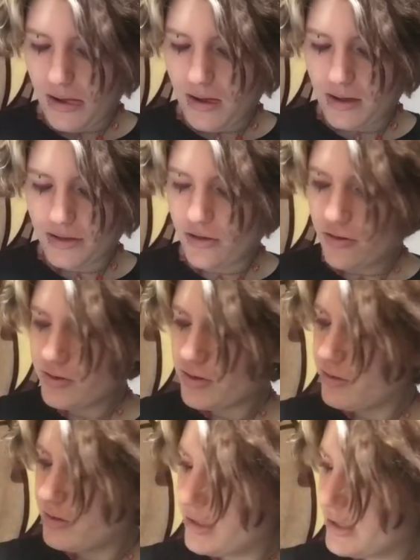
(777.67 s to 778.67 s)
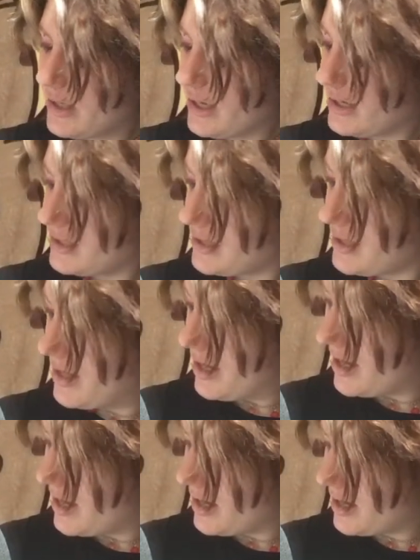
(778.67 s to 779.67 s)
You're also going to get
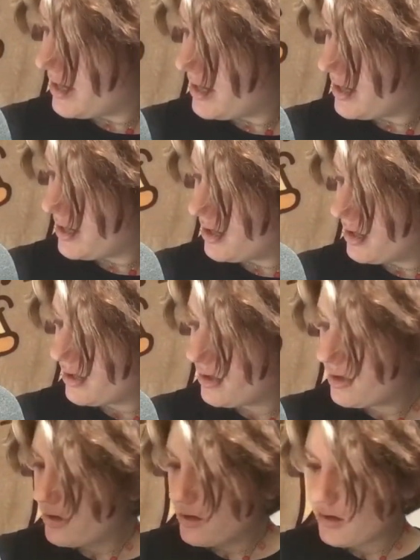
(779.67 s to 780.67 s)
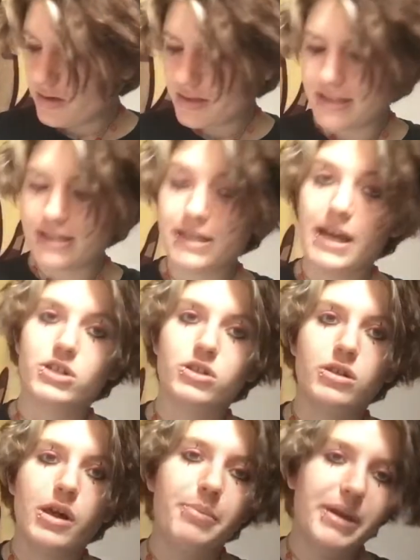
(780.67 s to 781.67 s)
a schedule,
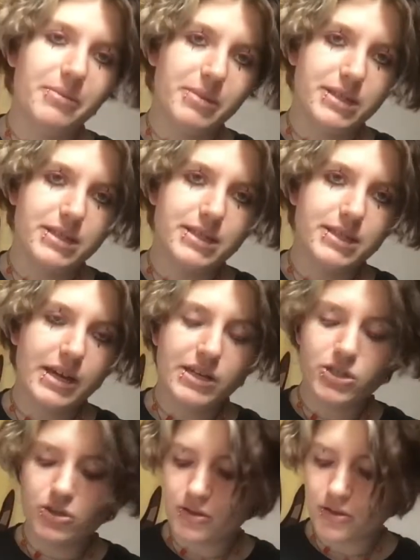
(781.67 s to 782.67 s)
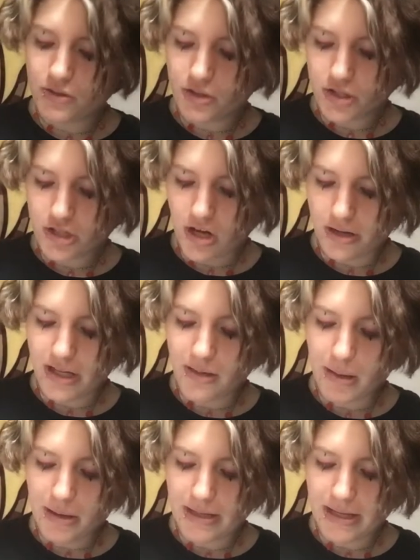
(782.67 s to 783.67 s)
a payment schedule. So it's just talking
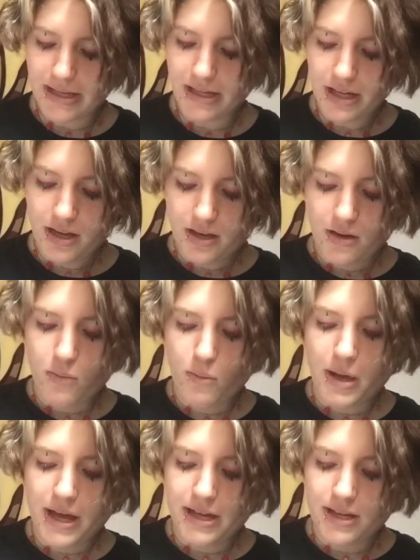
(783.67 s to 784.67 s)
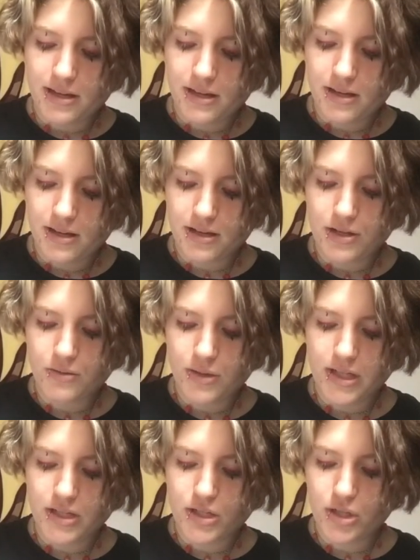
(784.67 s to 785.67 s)
about, like, when you
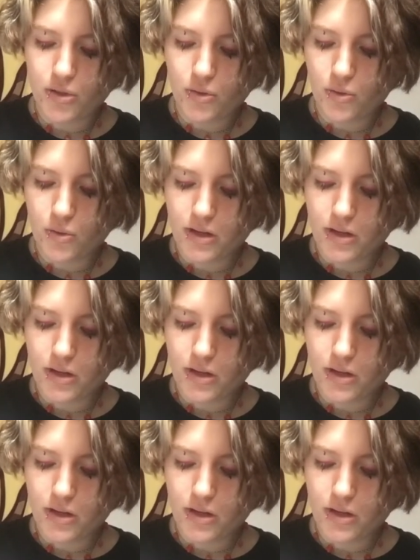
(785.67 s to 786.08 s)
need to